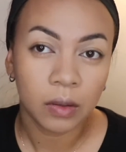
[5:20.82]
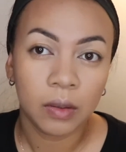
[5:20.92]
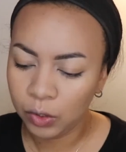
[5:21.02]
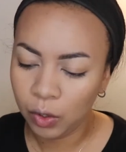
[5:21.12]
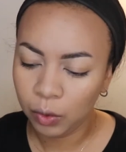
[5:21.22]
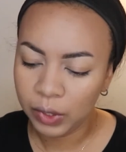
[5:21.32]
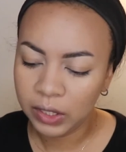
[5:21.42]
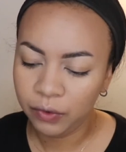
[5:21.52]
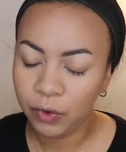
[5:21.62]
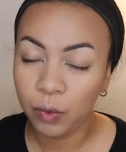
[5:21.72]
As
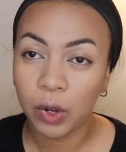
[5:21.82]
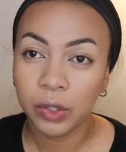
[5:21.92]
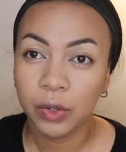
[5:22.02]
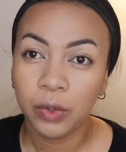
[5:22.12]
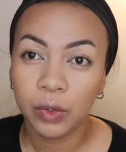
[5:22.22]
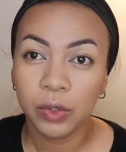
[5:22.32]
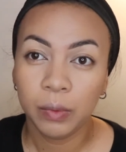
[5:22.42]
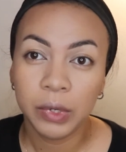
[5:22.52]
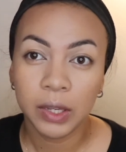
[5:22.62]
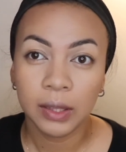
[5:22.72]
always, if you want your nose to
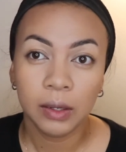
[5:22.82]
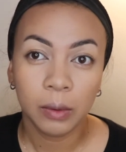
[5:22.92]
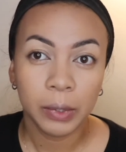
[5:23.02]
be a little